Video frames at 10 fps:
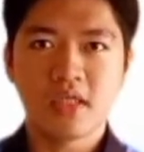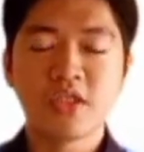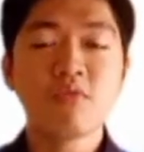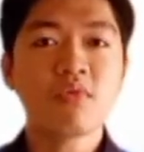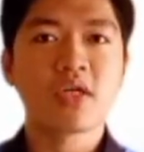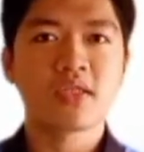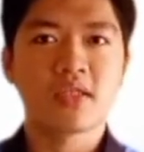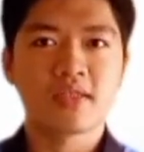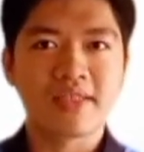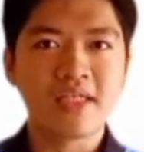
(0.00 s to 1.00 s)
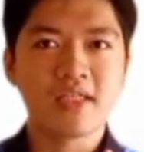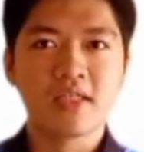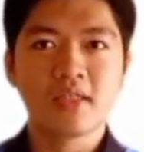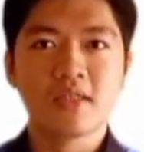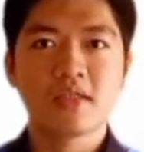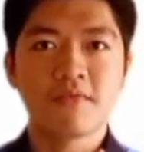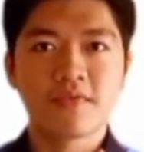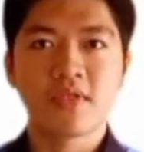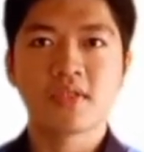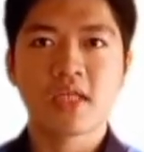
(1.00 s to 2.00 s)
enumerate the three
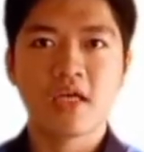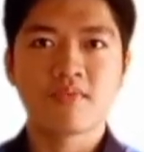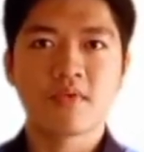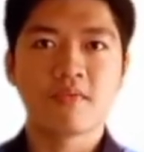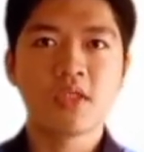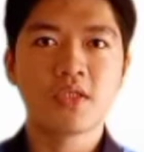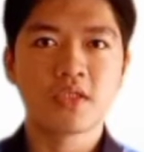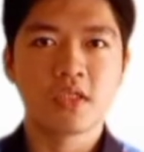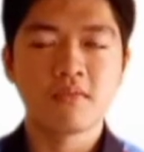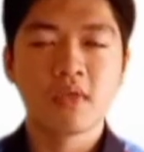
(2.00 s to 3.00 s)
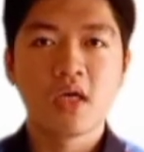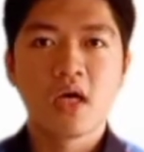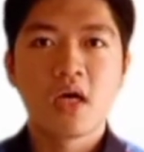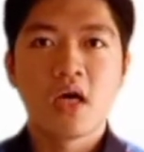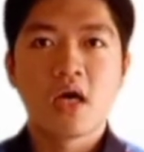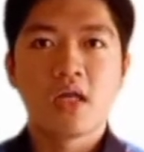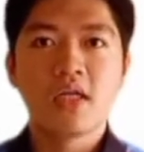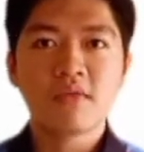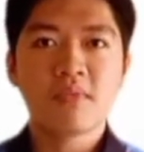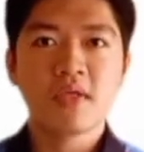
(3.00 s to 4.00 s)
different types of leadership,
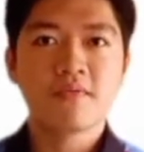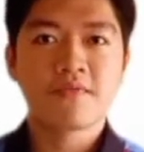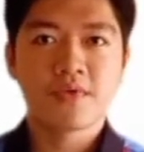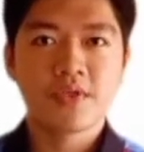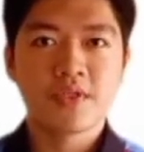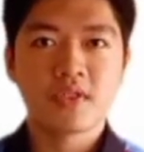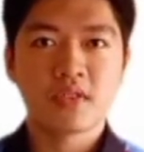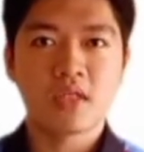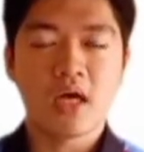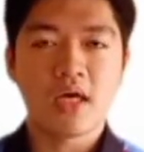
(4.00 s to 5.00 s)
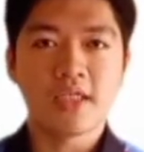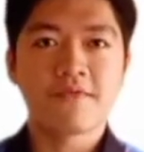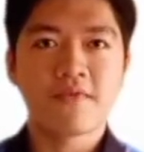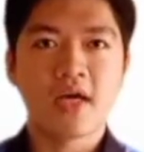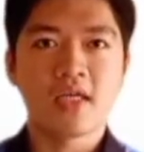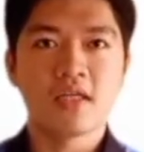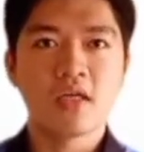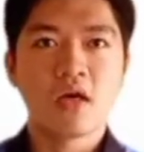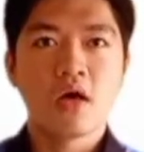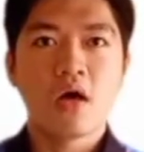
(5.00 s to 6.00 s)
let me first define
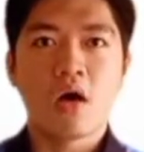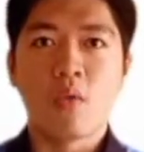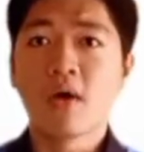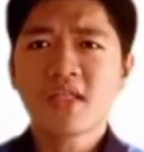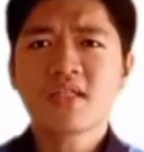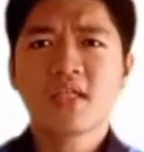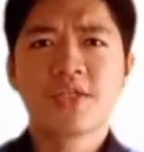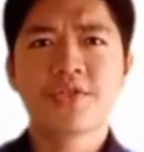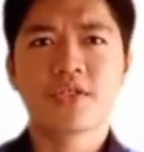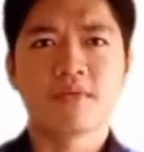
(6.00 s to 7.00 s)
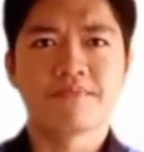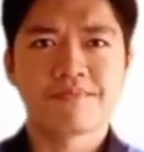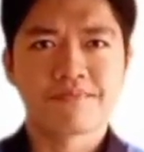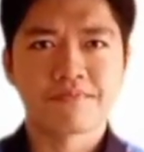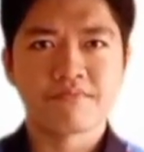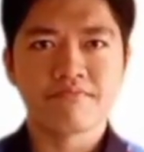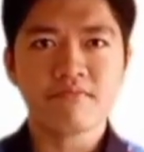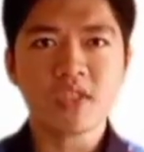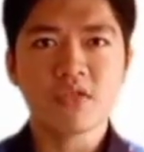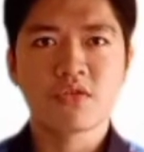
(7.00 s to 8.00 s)
what is leadership.
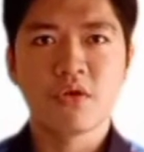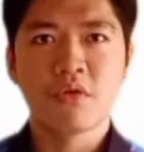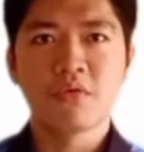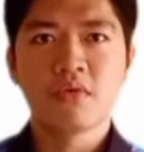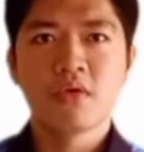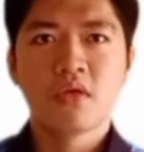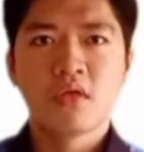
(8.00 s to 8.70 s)
So